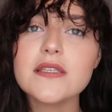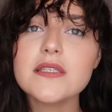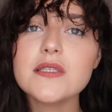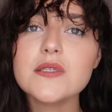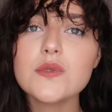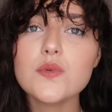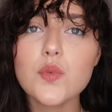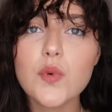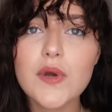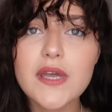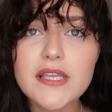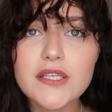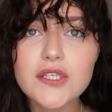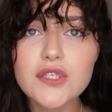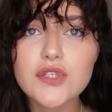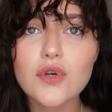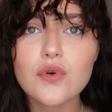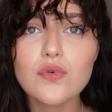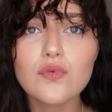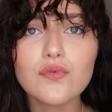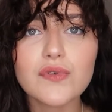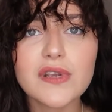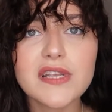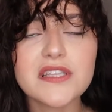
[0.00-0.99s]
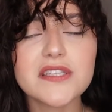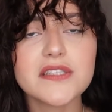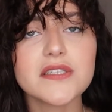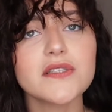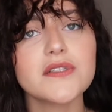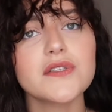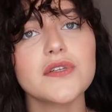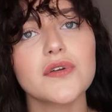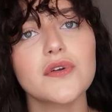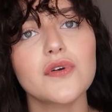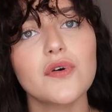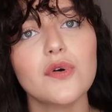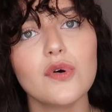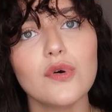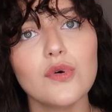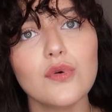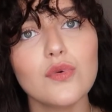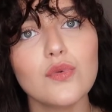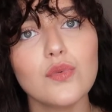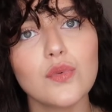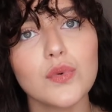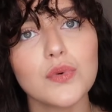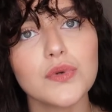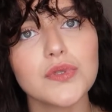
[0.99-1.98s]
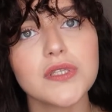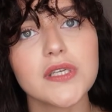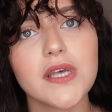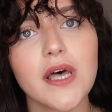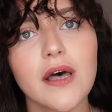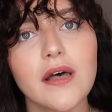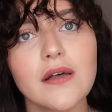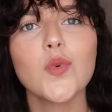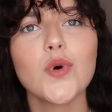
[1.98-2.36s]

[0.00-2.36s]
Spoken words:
switch your rinse to cool water.